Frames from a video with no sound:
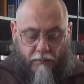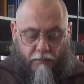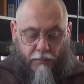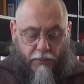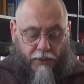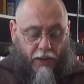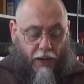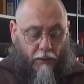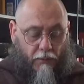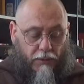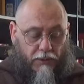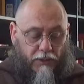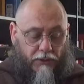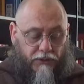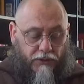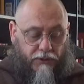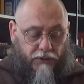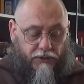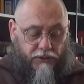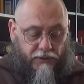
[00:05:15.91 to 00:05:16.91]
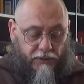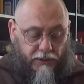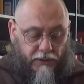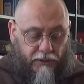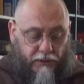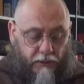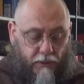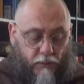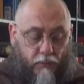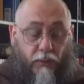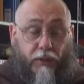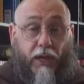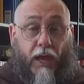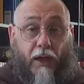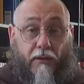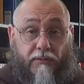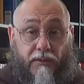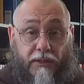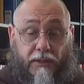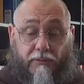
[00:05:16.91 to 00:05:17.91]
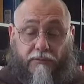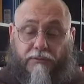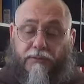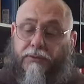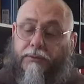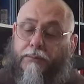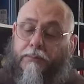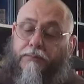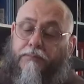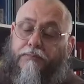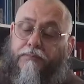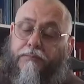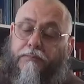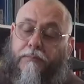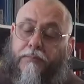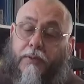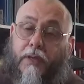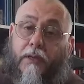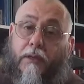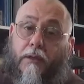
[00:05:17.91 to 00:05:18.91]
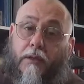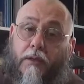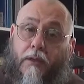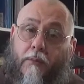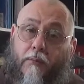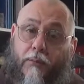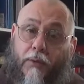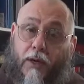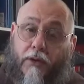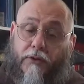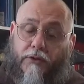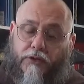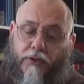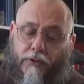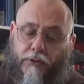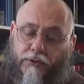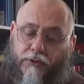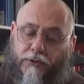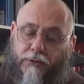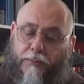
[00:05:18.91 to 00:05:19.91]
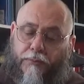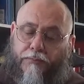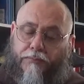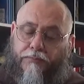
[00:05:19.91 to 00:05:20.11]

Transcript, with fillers: but how religiously we have lived. Prayer of the Church.